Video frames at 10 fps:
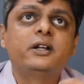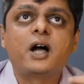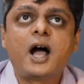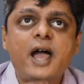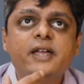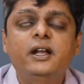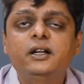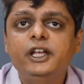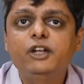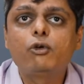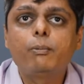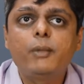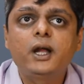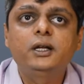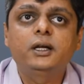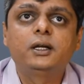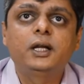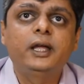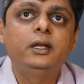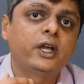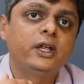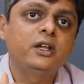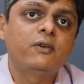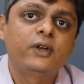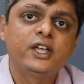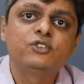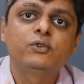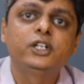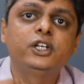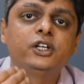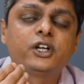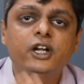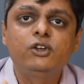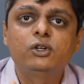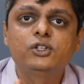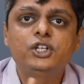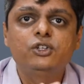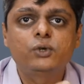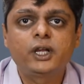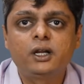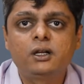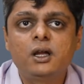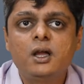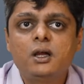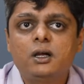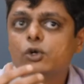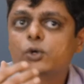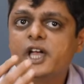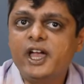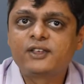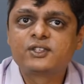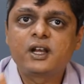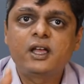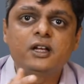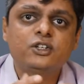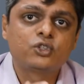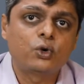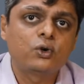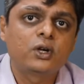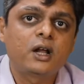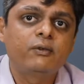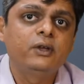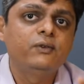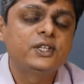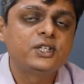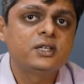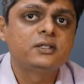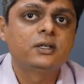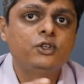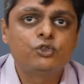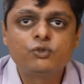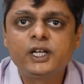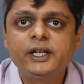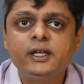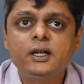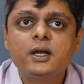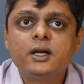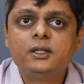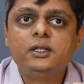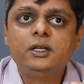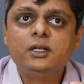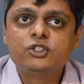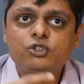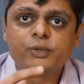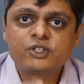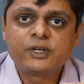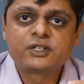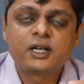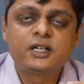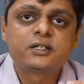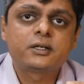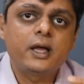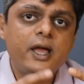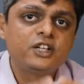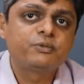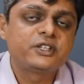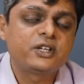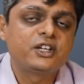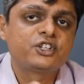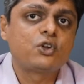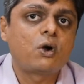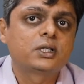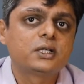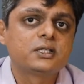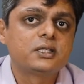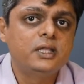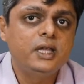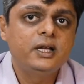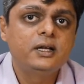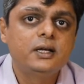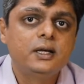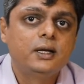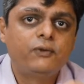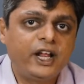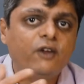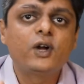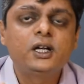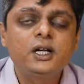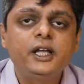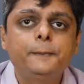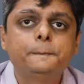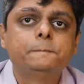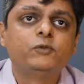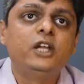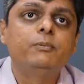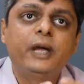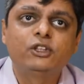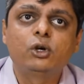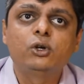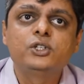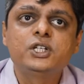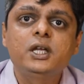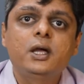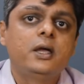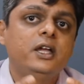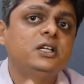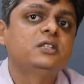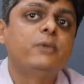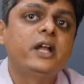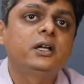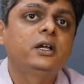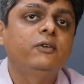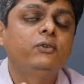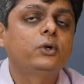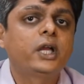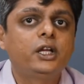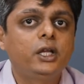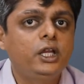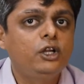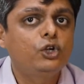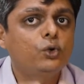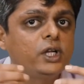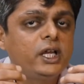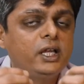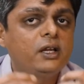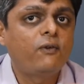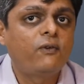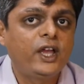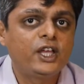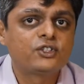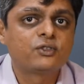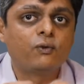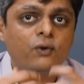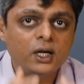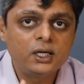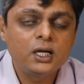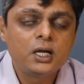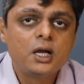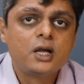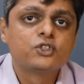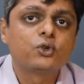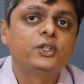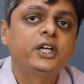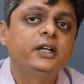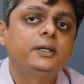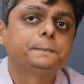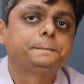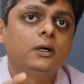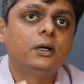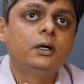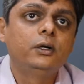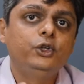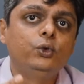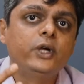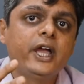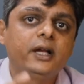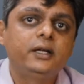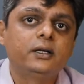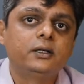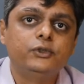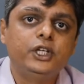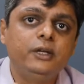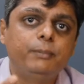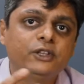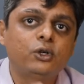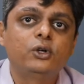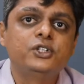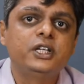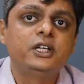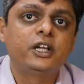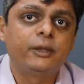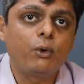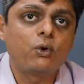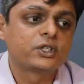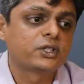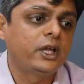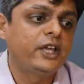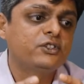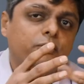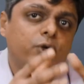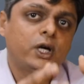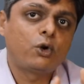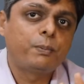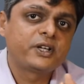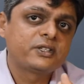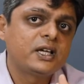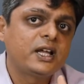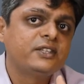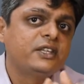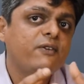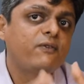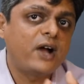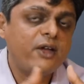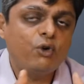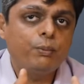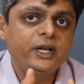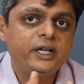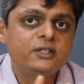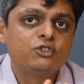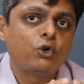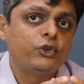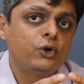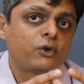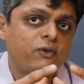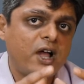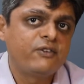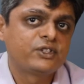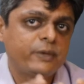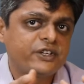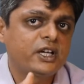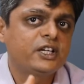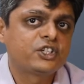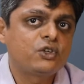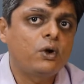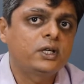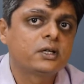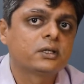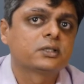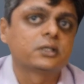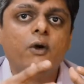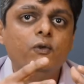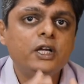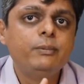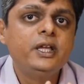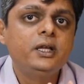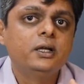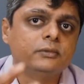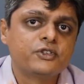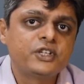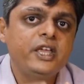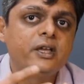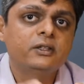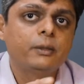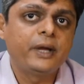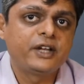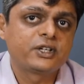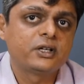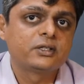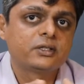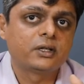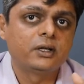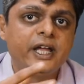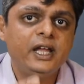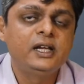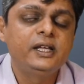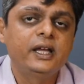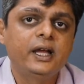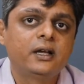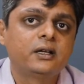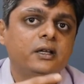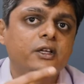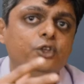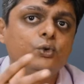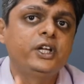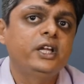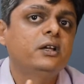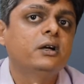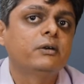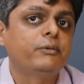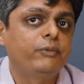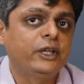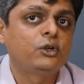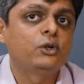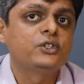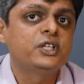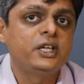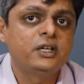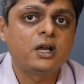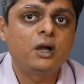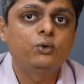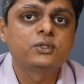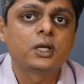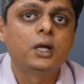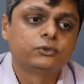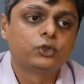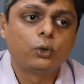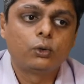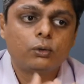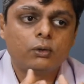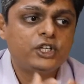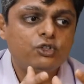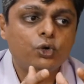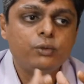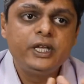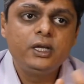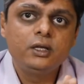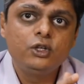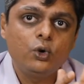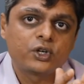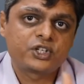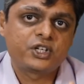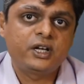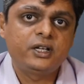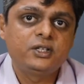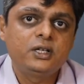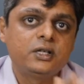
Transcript: a high-end equipment, like in a phase 1 in radiology, you can include X-ray and sonography, which is usually the super specialist and specialist doctors need frequently. In pathology, it is better if you can include in a phase 1, so that you get the pathology reports as you are operationalizing 5 OPDs. So your 5 specialist doctors will be seeing the patients daily, and you need a pathology in house. So this could be your strategy.